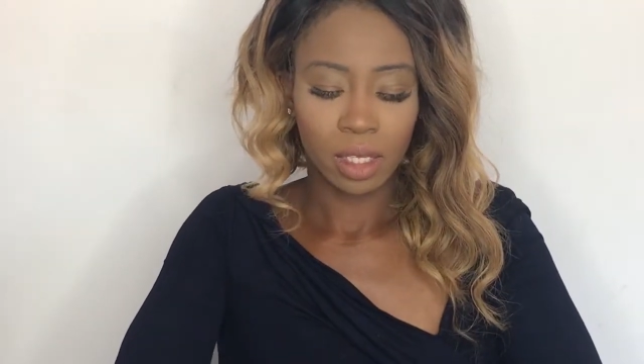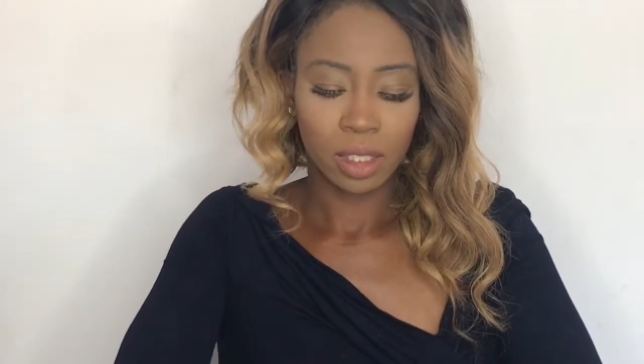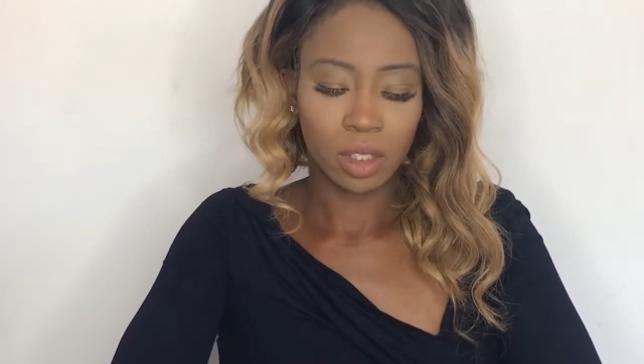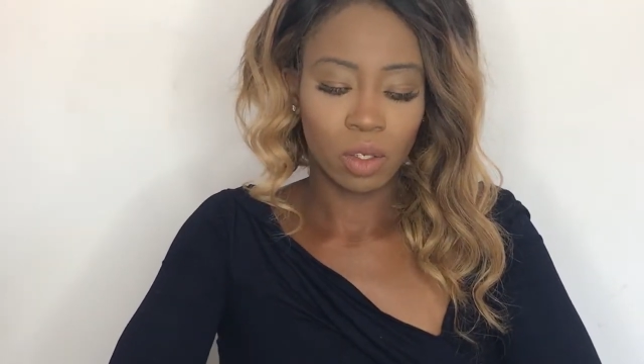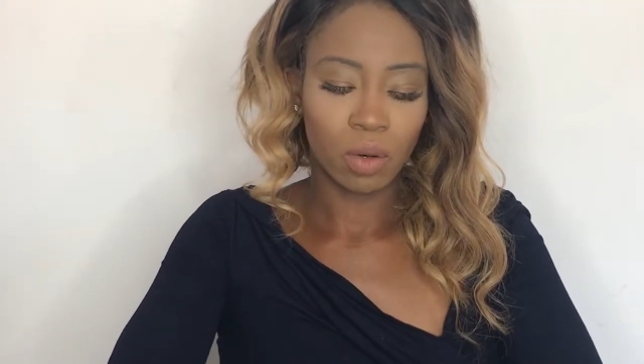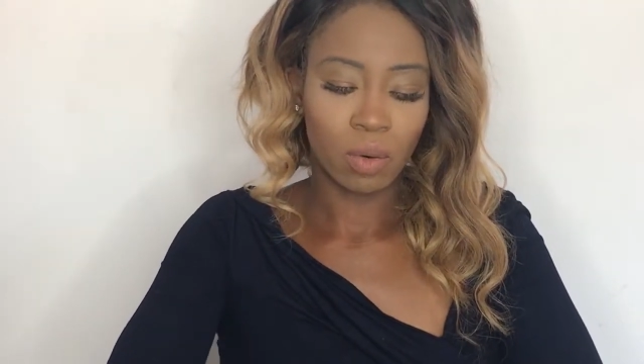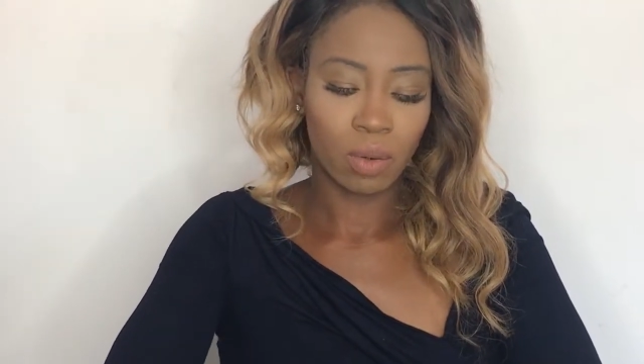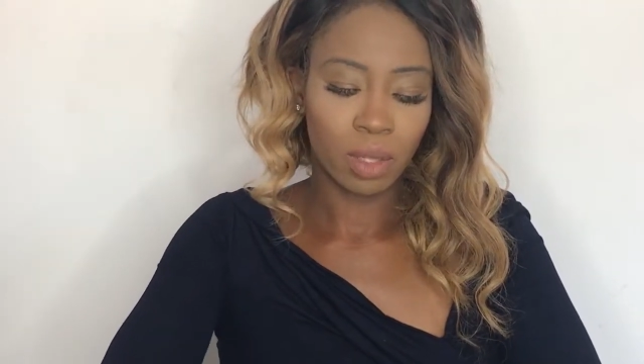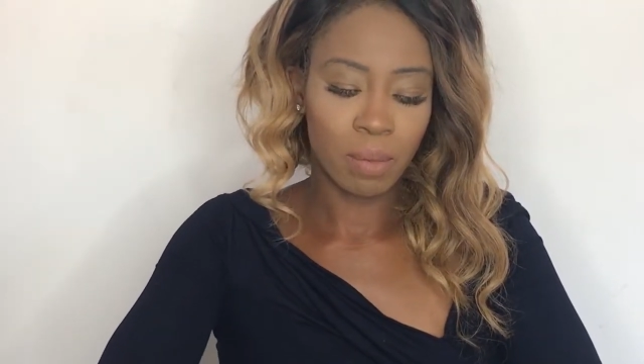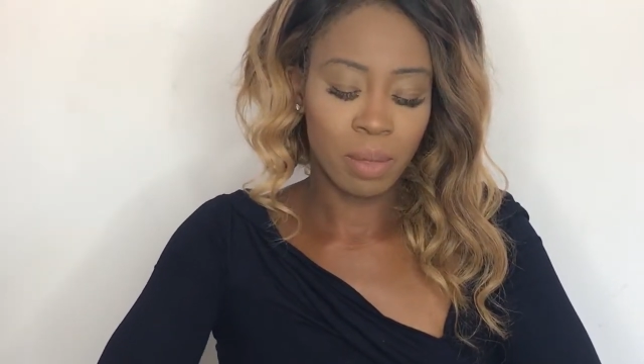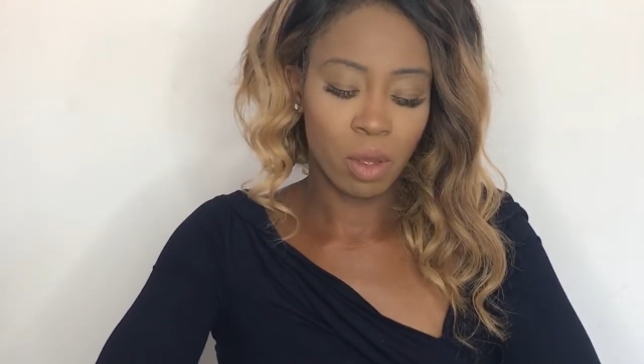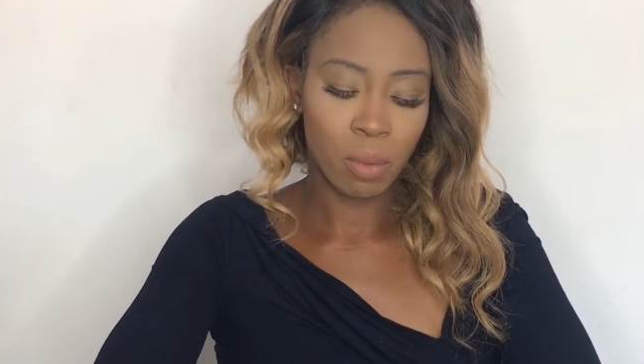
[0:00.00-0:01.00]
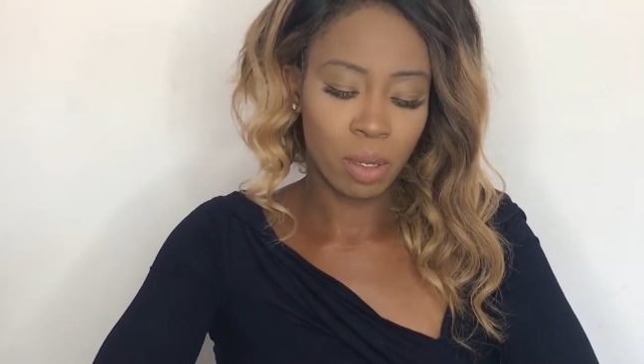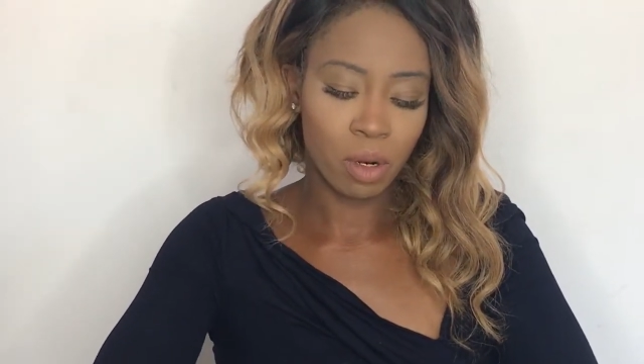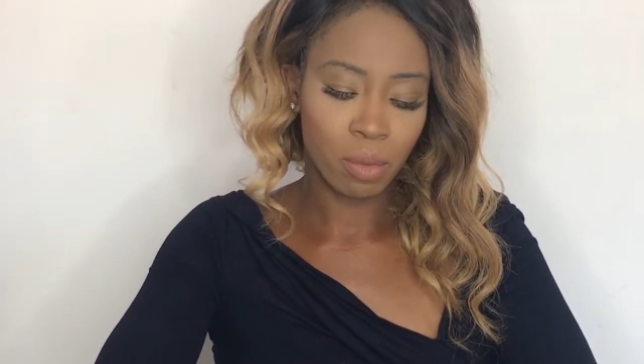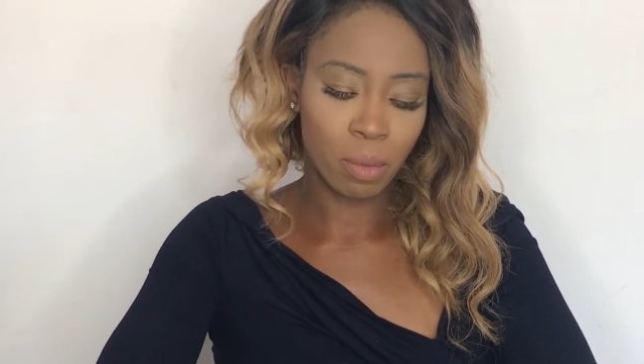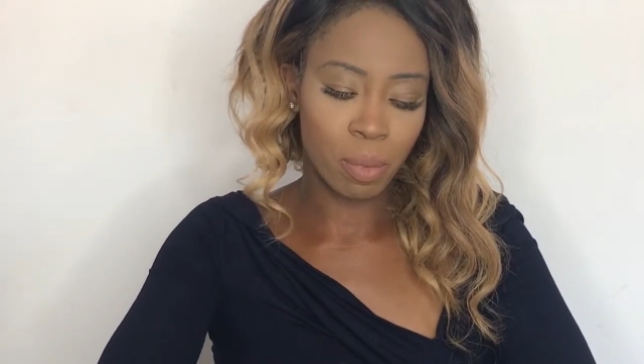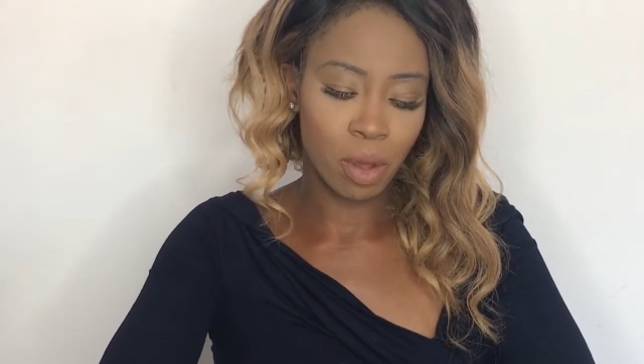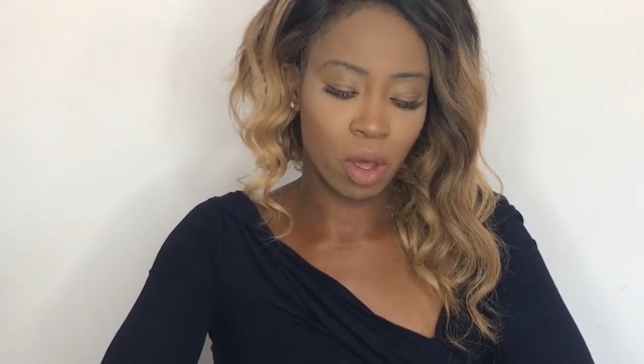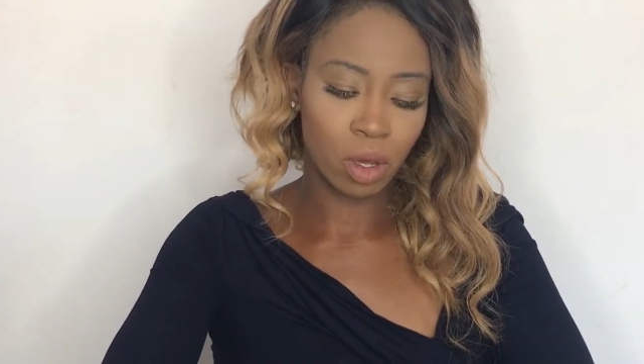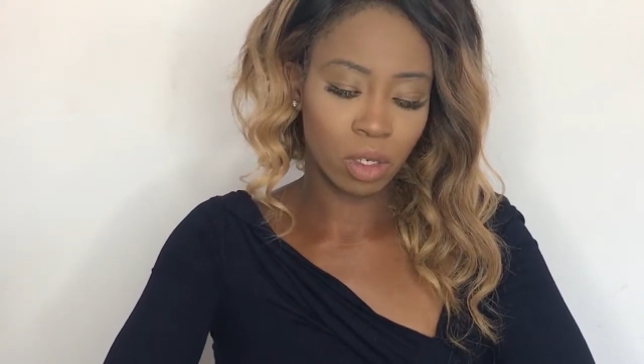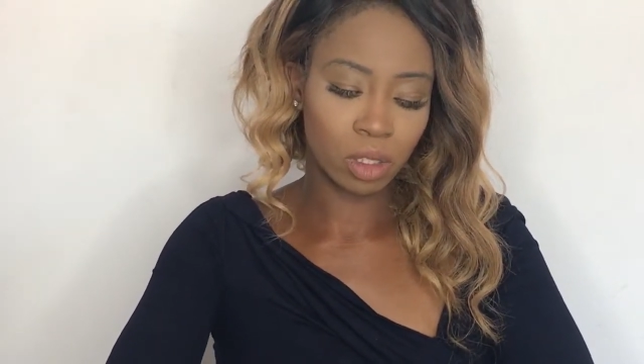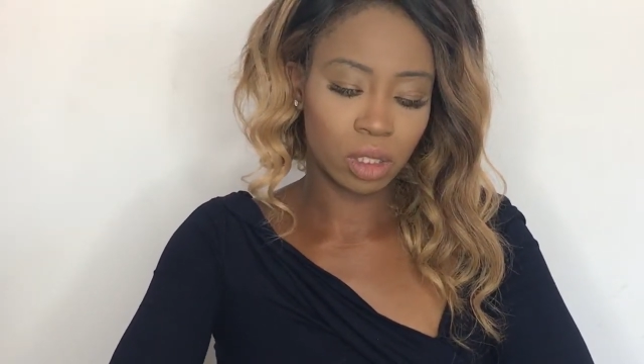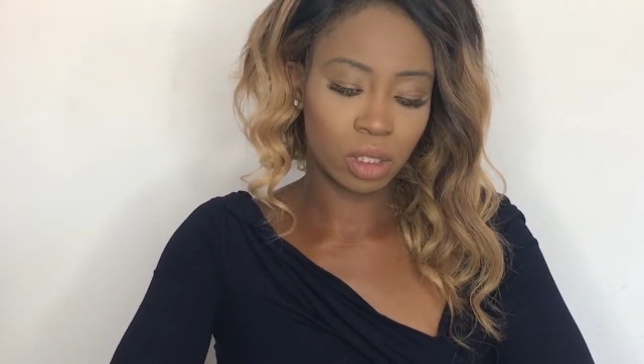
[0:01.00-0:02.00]
So let me open up the
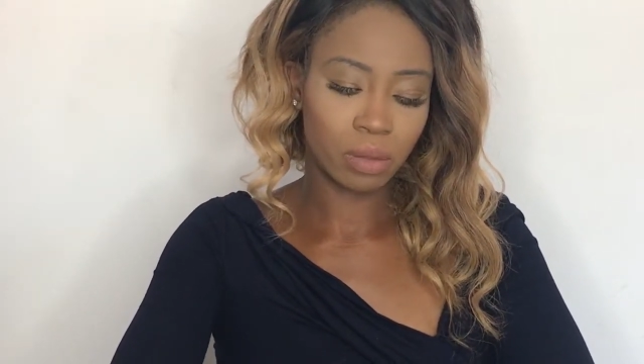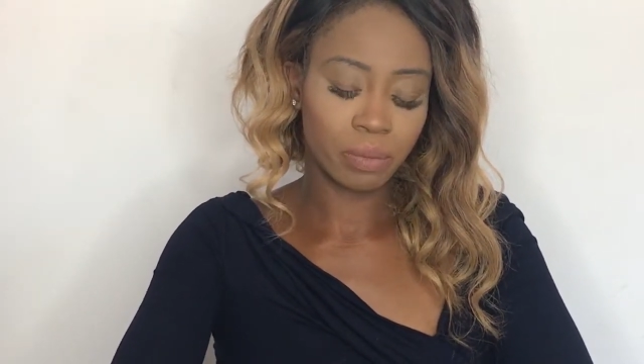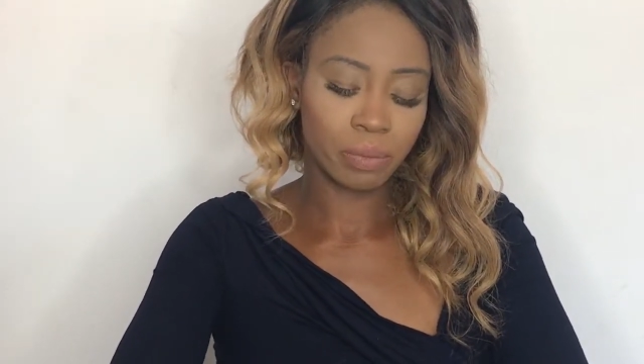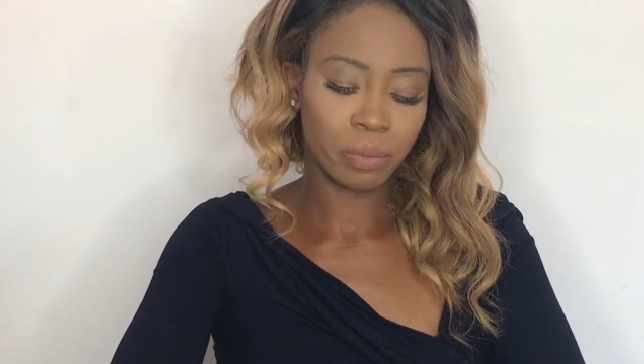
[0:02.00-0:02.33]
box.